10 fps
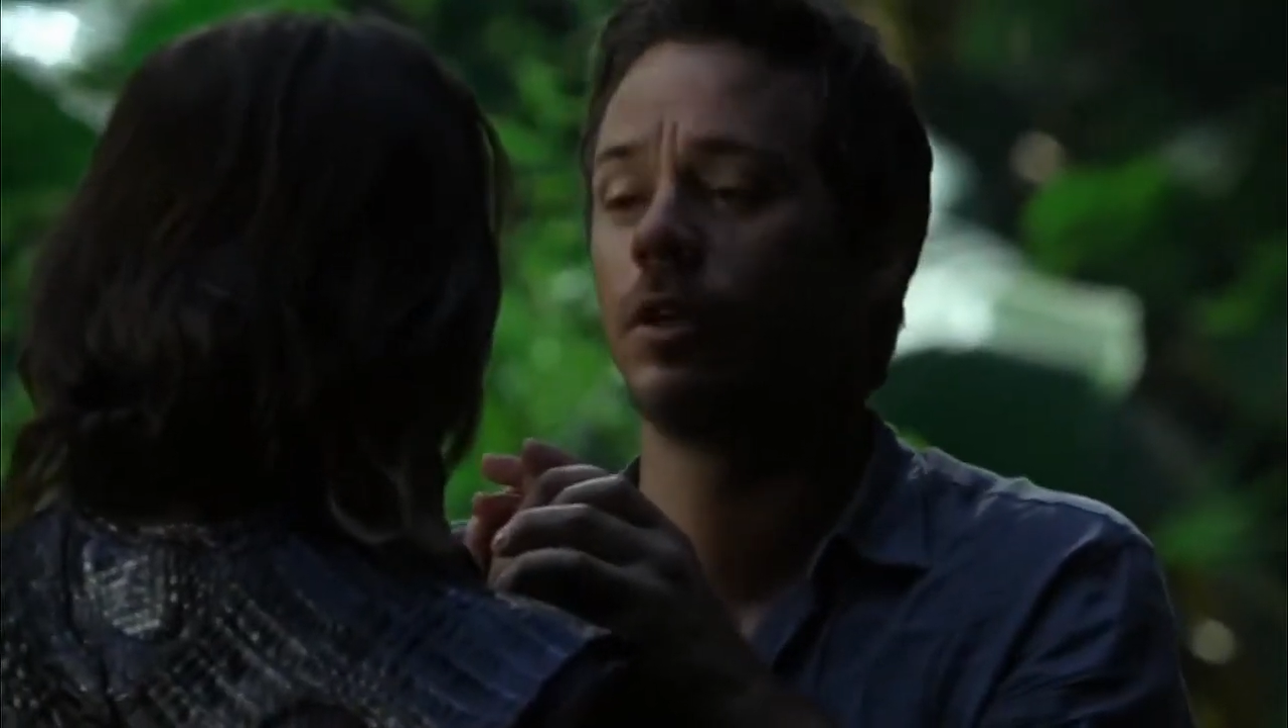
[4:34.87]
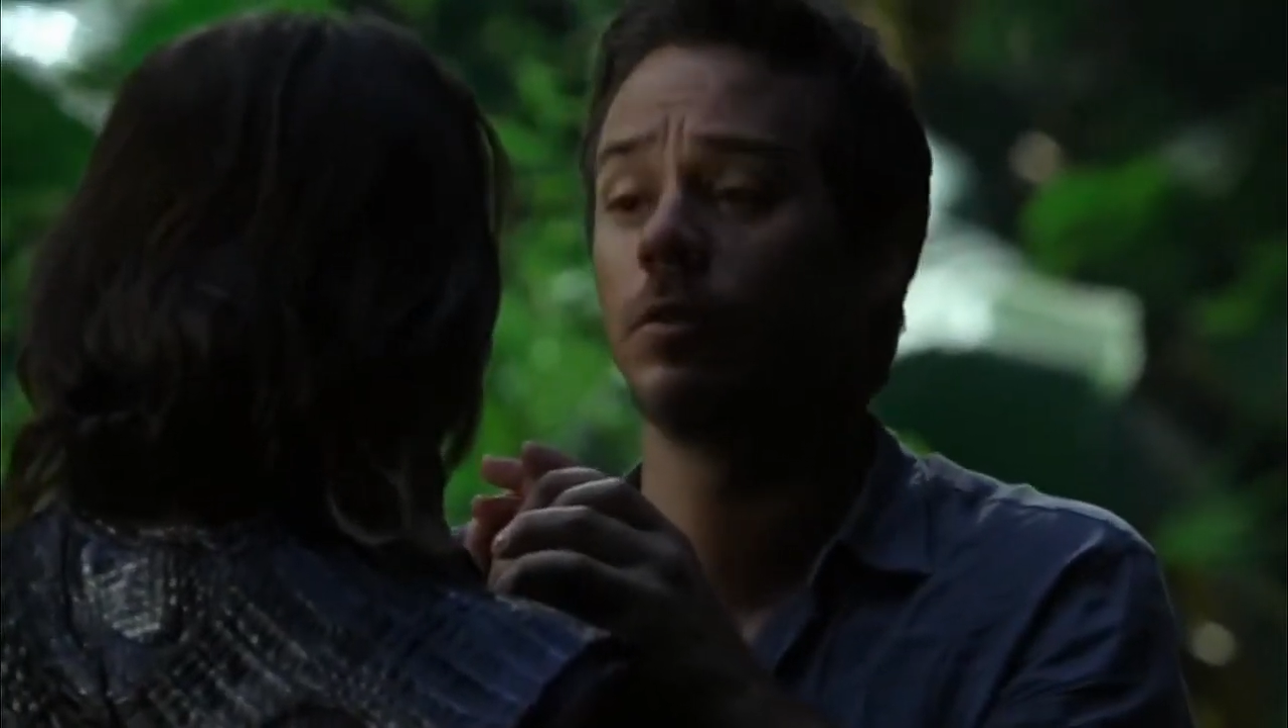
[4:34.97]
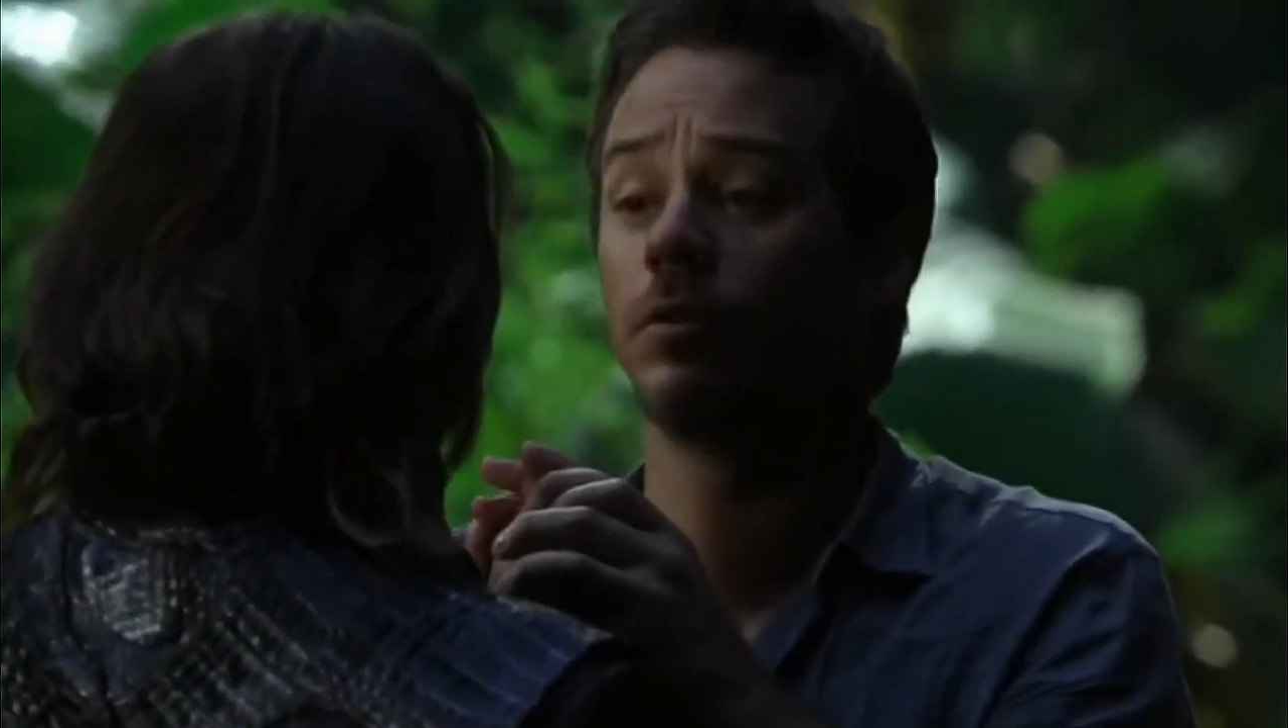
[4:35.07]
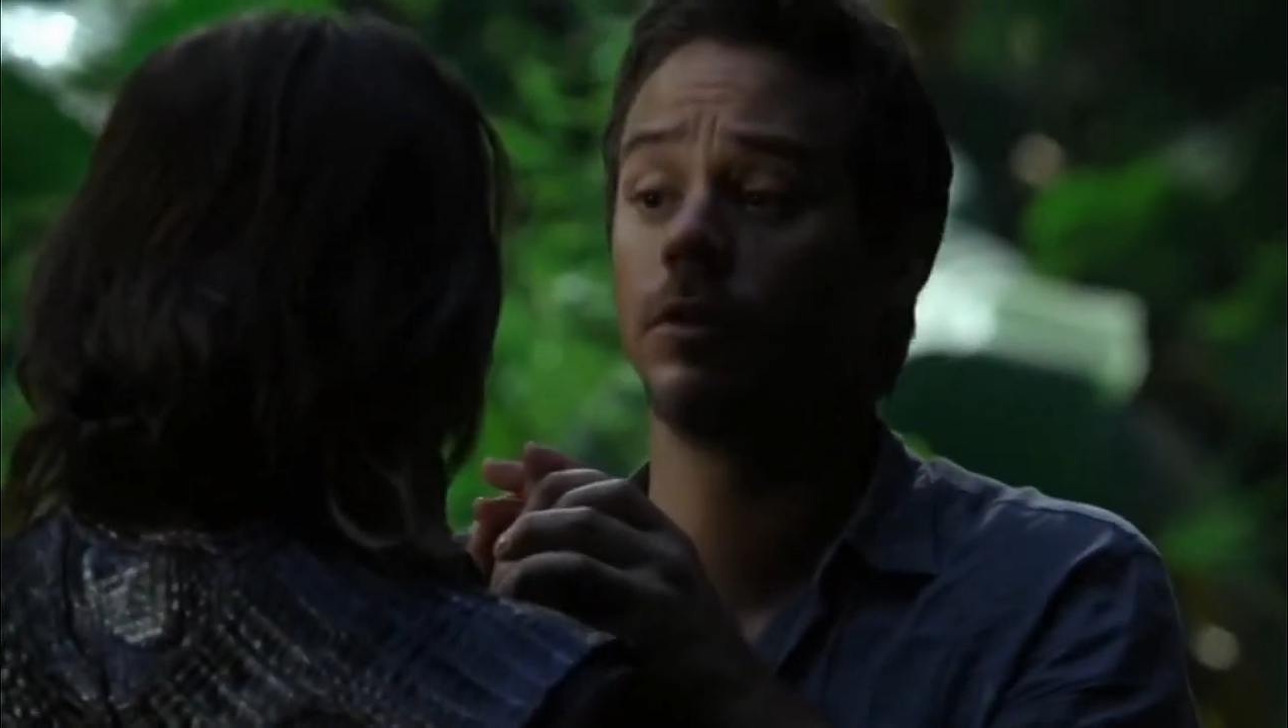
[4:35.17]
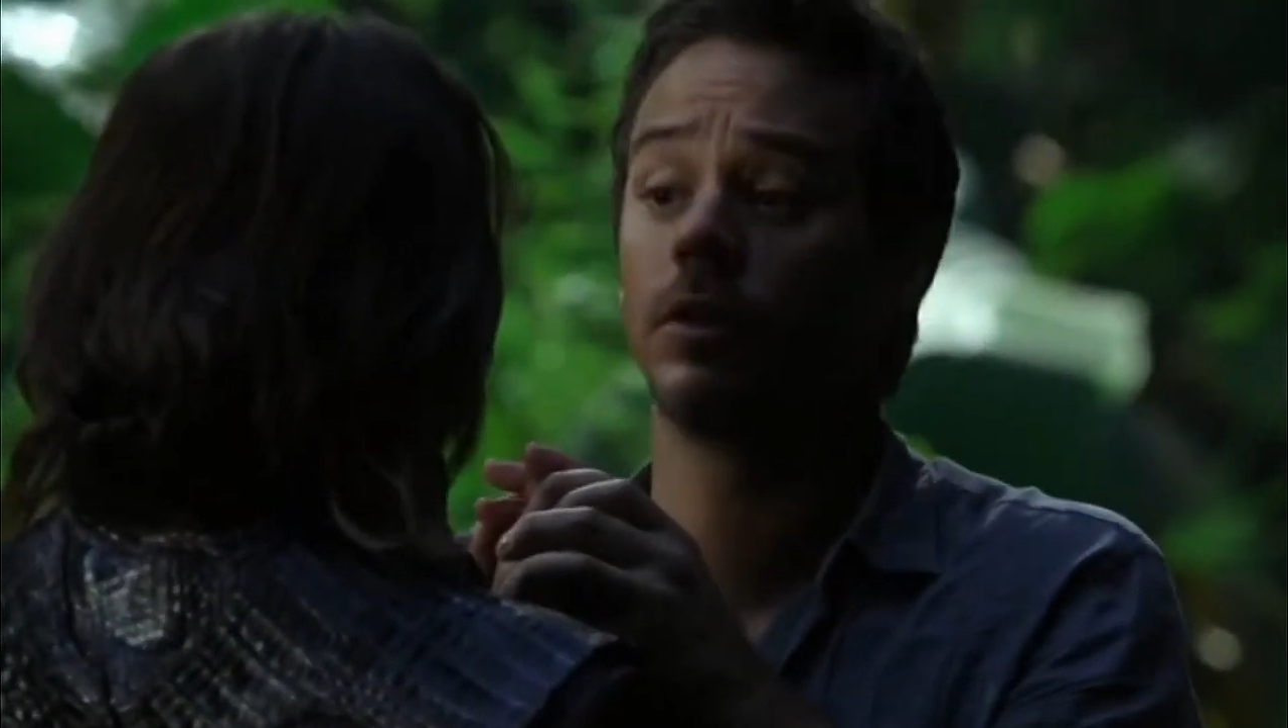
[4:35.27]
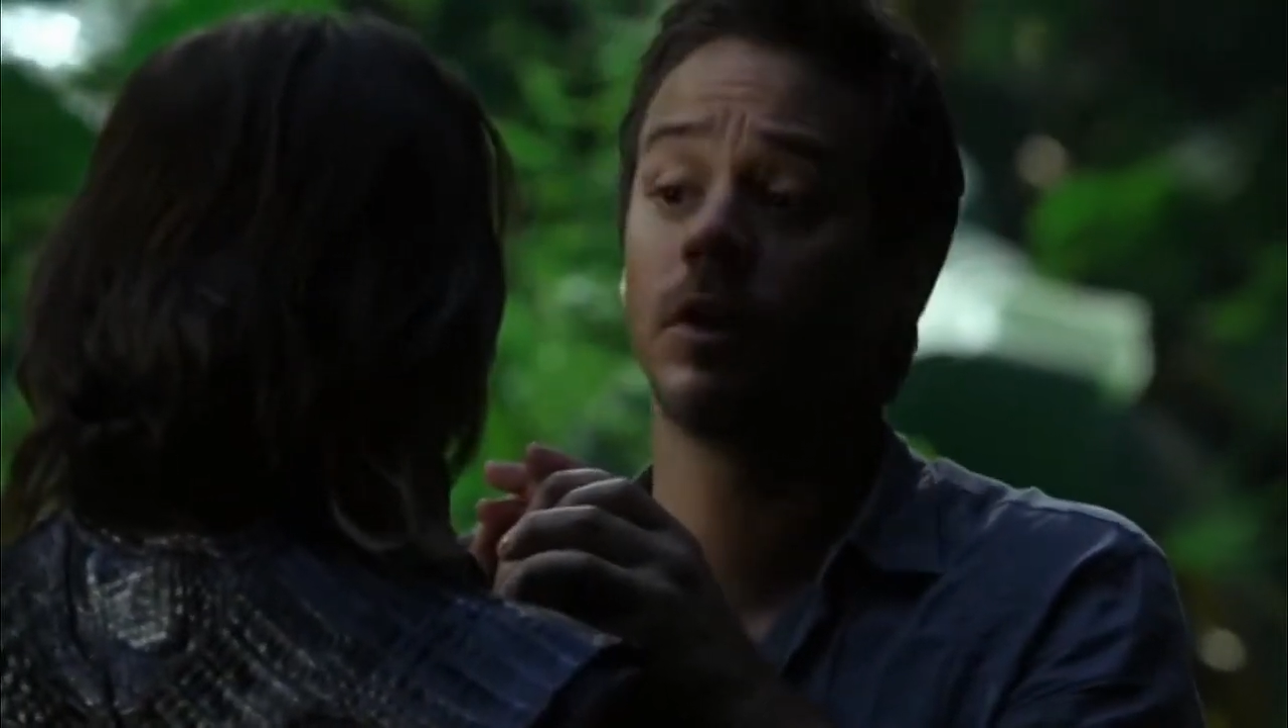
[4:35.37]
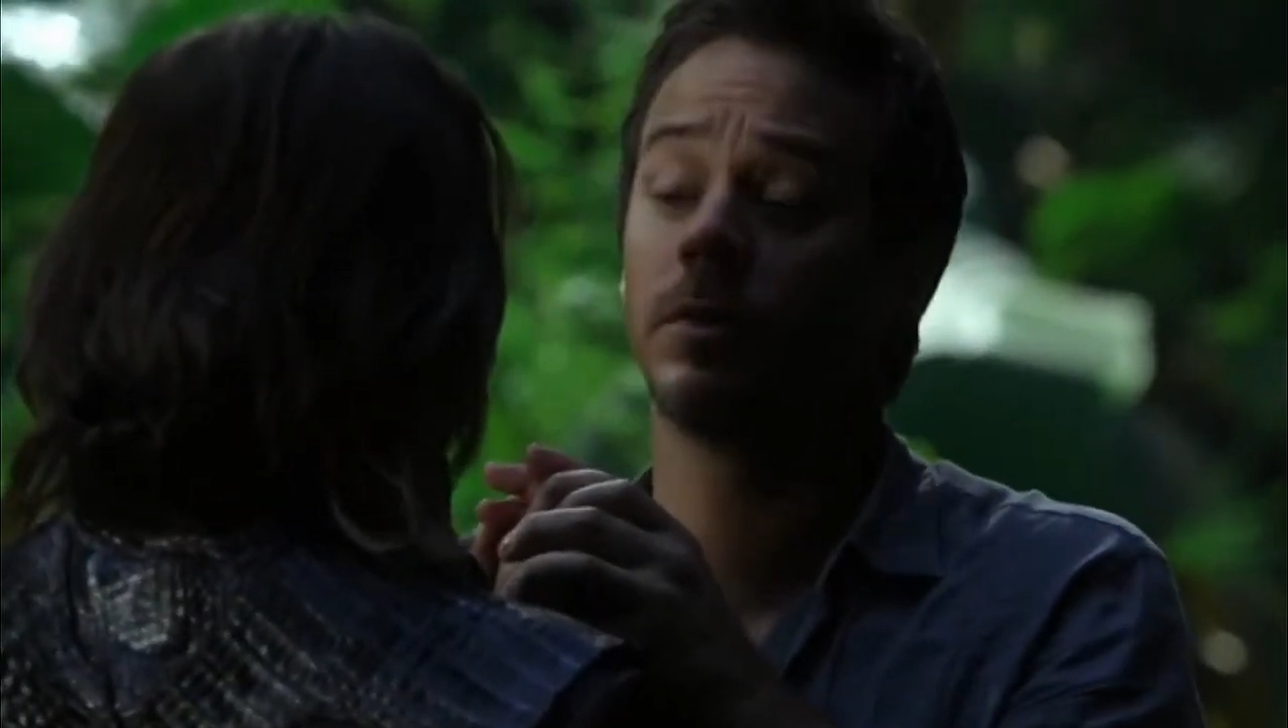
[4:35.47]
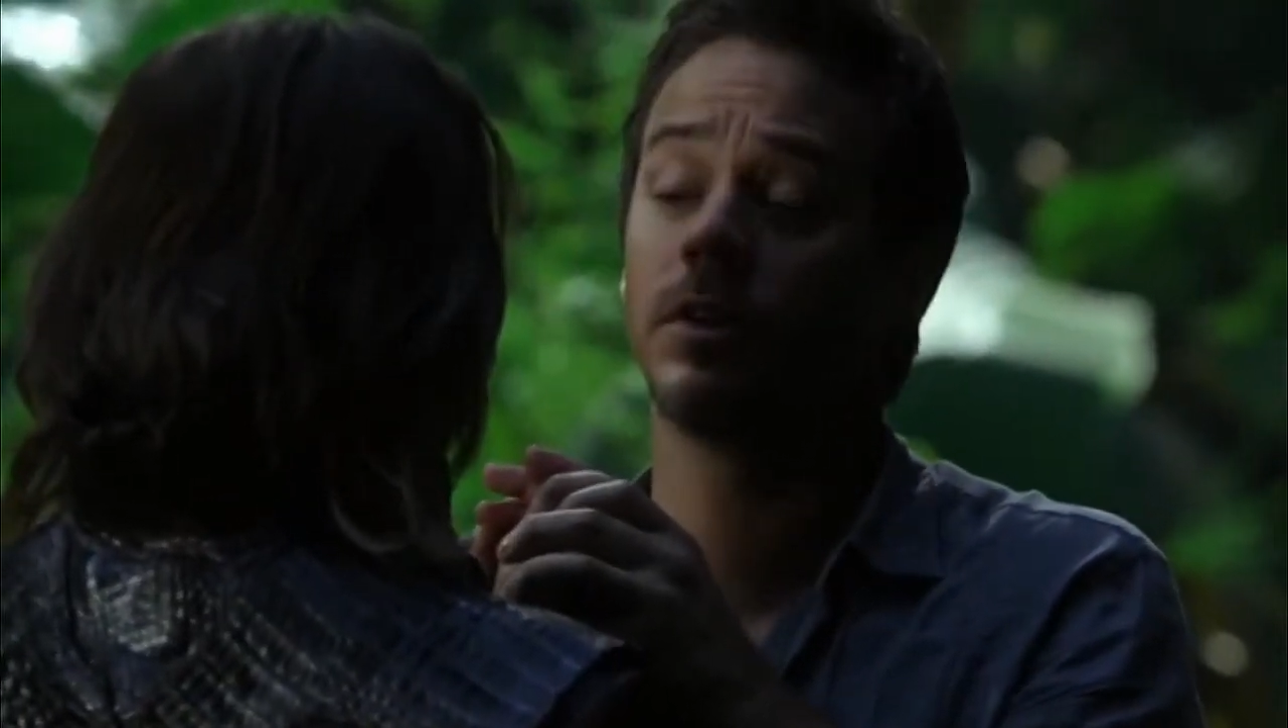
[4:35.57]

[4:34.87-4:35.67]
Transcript: of you coming